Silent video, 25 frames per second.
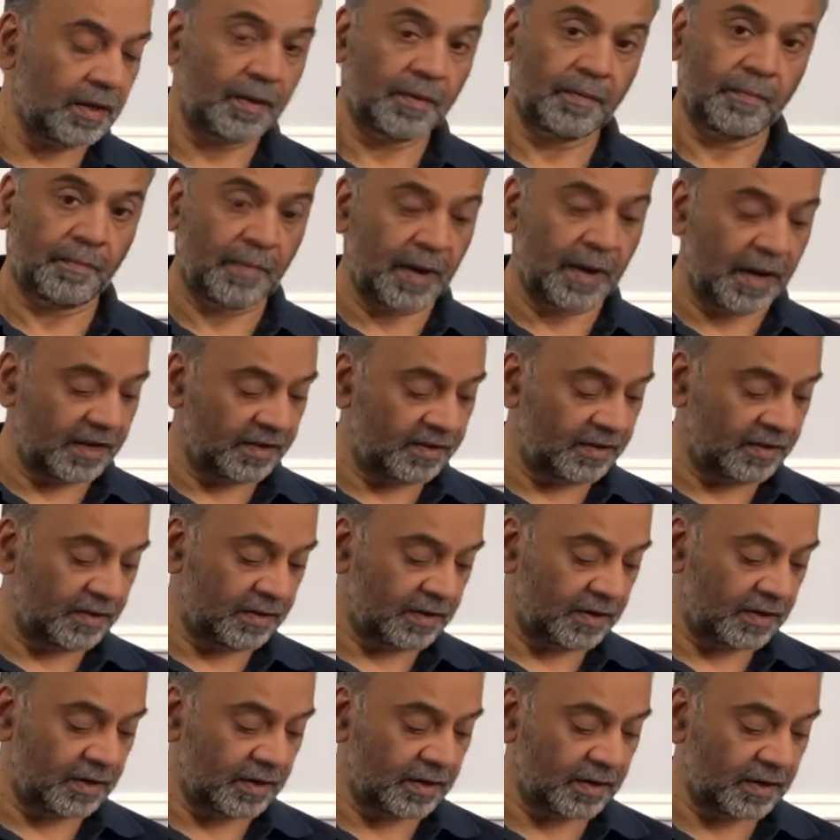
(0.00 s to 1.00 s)
My
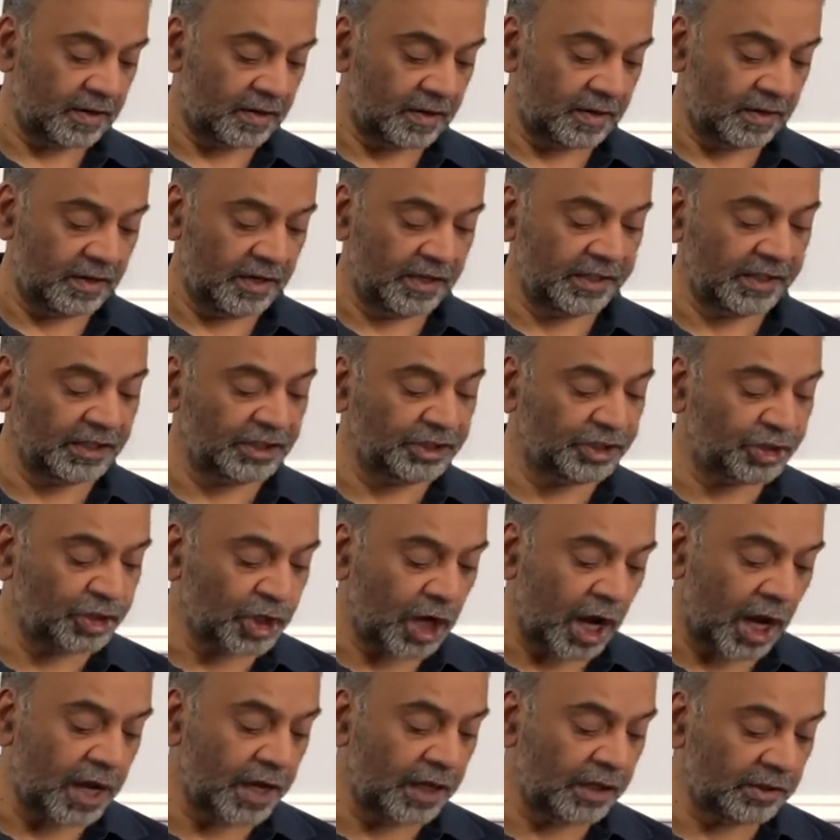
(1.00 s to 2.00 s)
little
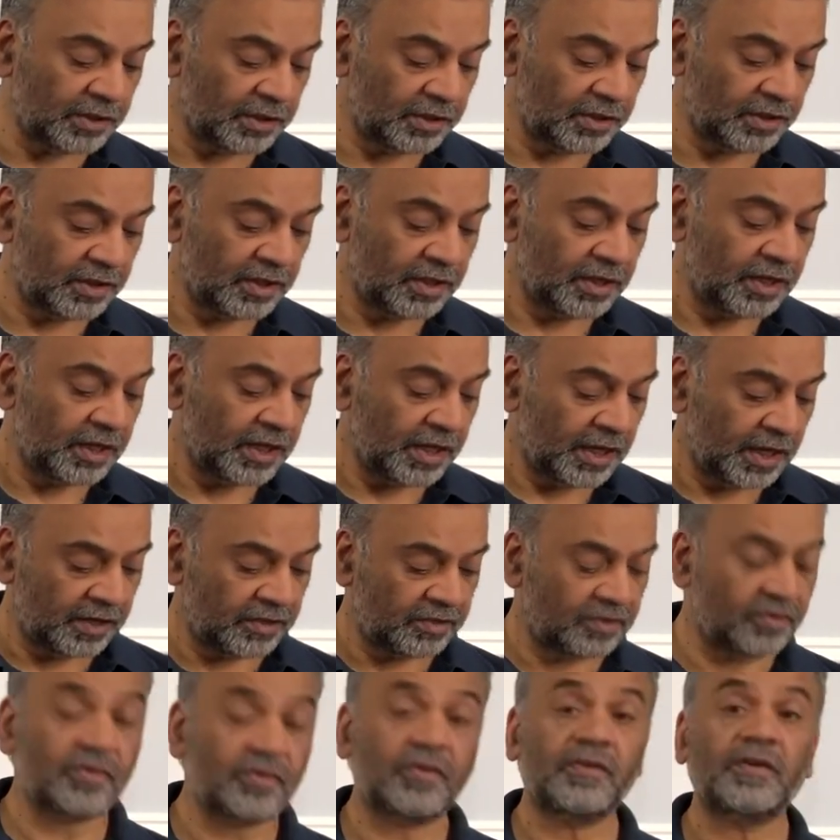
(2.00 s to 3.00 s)
child
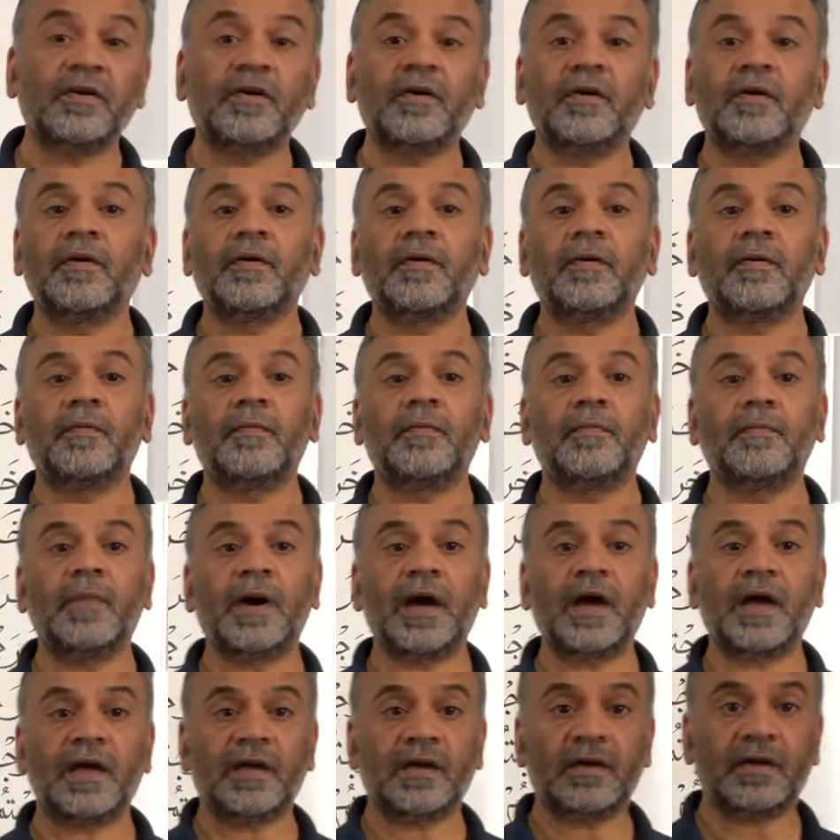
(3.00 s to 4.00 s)
hit
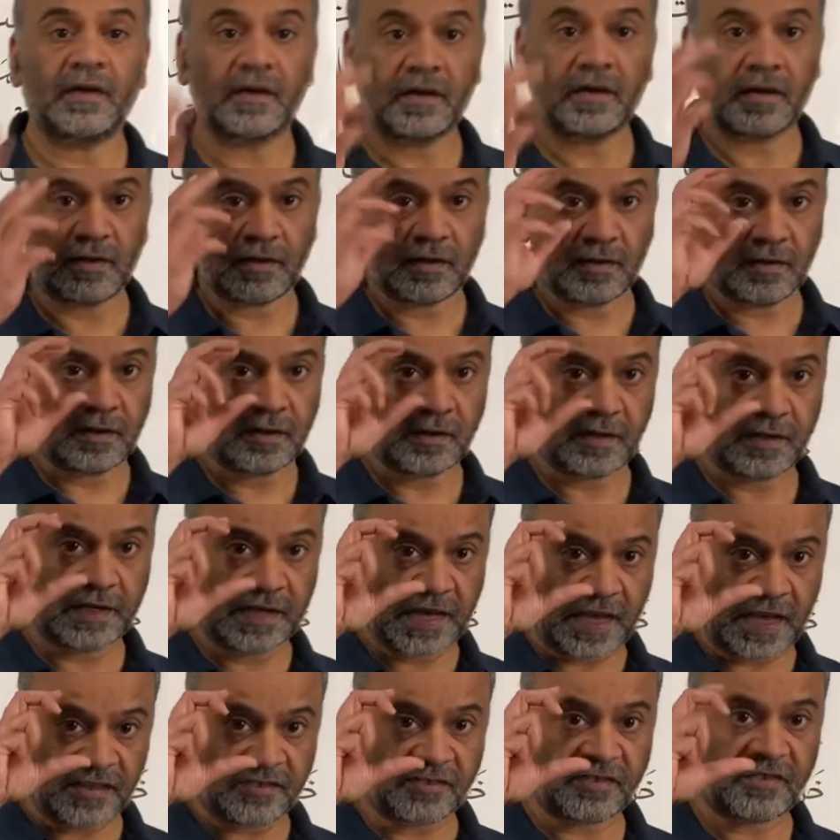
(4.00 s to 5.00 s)
my
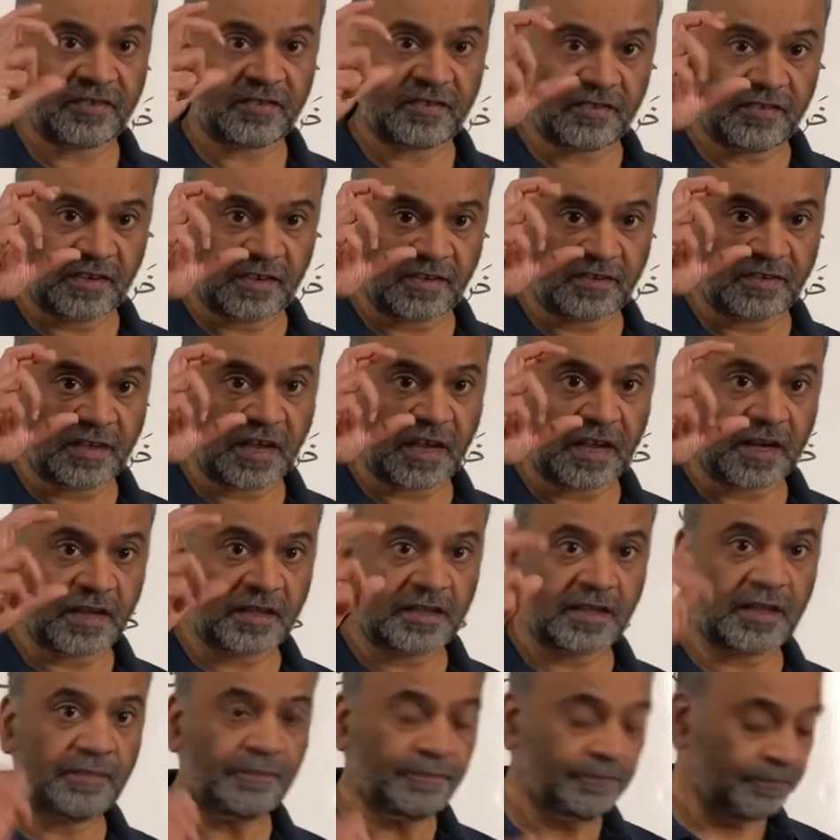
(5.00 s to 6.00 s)
glasses.
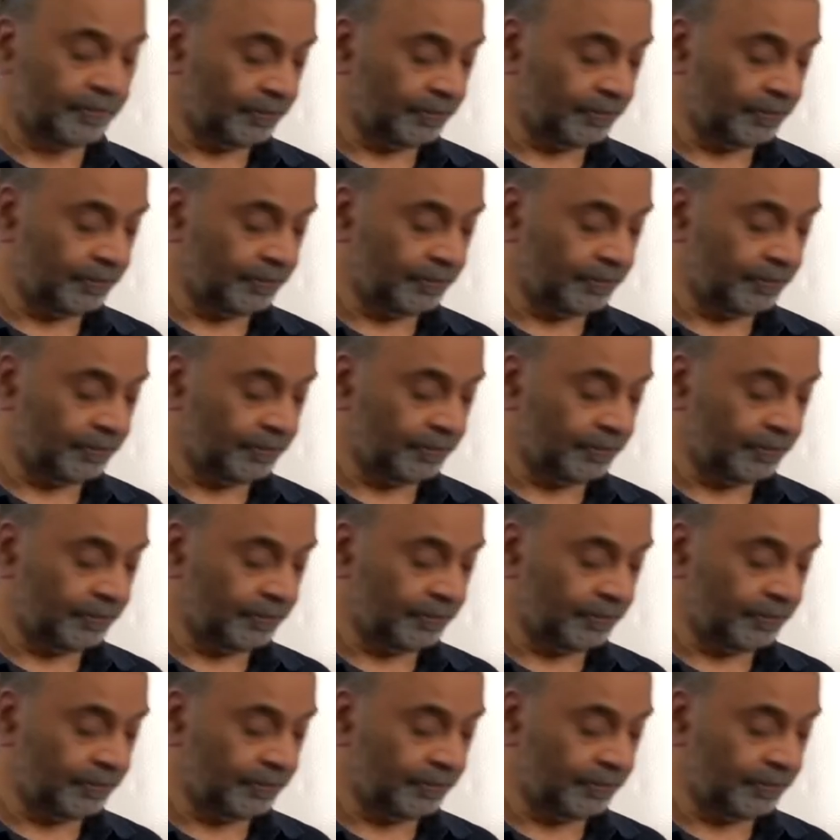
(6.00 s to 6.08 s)
Nazarati.